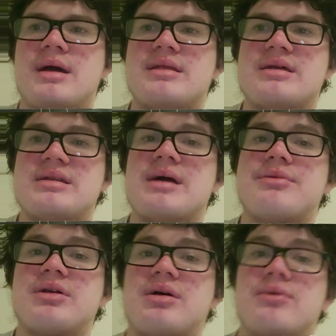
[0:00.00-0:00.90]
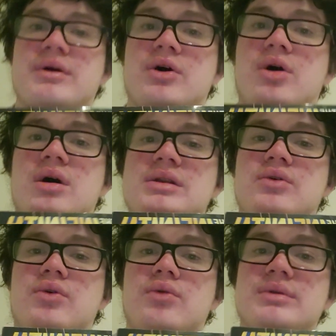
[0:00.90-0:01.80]
Nebula went on to
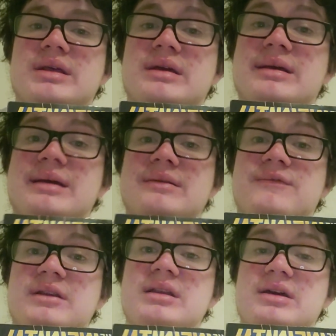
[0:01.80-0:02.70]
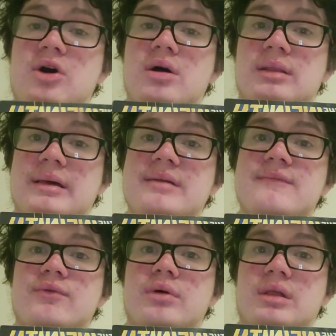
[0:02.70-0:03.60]
hold the Infinity Gauntlet
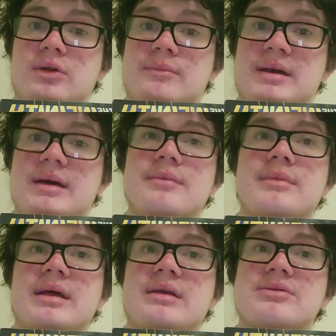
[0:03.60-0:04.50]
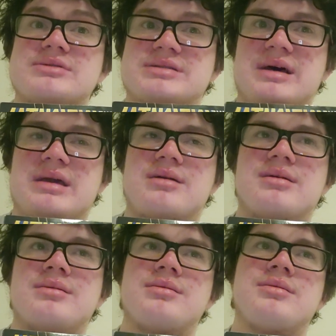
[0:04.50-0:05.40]
for a little bit, and it was
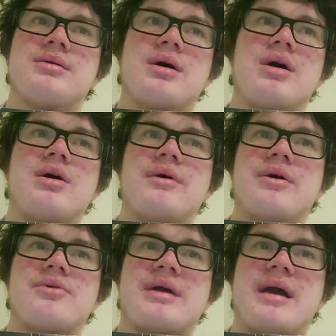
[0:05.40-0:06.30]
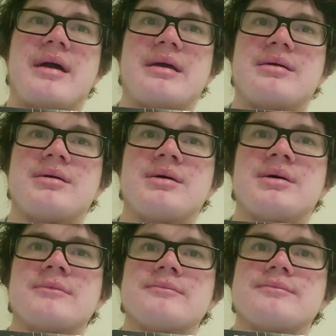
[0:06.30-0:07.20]
like, oh, okay.
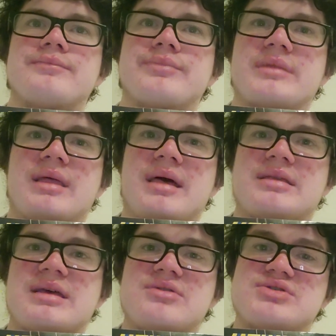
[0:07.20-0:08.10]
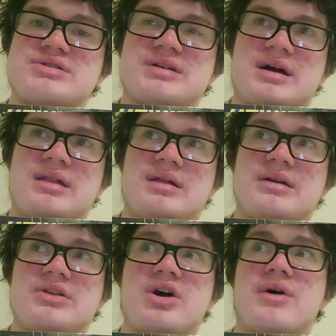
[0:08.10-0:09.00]
Like, Thanos was kind of
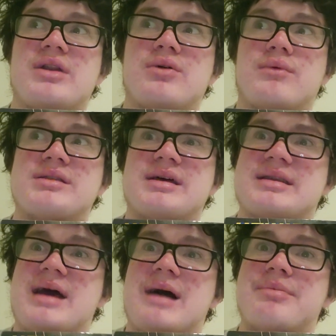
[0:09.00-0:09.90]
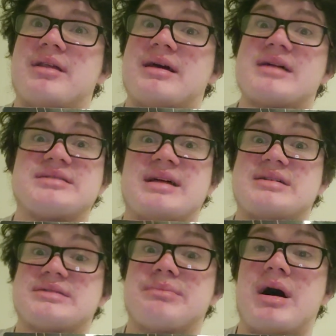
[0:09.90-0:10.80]
like, no, I don't want that to happen. Like,
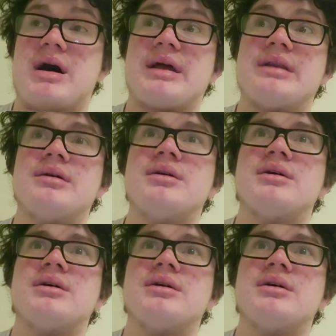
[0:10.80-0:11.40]
that's mine.